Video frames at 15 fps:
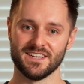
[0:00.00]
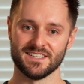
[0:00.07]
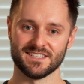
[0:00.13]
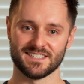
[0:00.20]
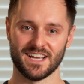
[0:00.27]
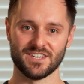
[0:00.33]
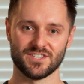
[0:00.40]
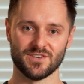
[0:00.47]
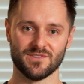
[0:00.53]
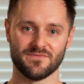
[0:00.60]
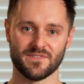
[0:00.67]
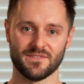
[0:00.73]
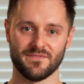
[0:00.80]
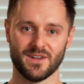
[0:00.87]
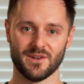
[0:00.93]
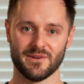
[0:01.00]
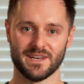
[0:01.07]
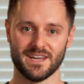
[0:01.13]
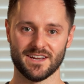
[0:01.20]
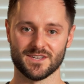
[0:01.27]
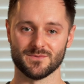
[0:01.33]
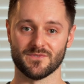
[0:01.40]
Stay tuned for the following
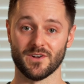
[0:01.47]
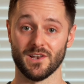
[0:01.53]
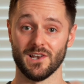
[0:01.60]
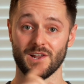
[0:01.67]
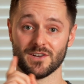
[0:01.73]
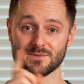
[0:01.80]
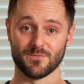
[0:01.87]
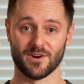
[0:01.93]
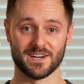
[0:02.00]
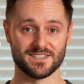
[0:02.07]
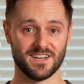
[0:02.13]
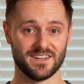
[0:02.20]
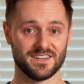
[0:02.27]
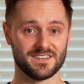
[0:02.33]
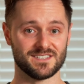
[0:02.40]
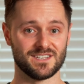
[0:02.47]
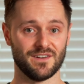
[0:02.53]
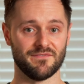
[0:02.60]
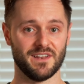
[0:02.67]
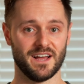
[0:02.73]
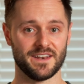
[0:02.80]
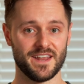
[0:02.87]
year because we've got lots more exciting
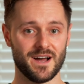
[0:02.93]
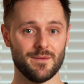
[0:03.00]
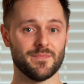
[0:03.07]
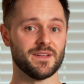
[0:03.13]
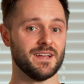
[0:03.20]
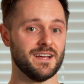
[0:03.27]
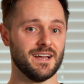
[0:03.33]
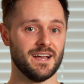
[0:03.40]
stuff lined up.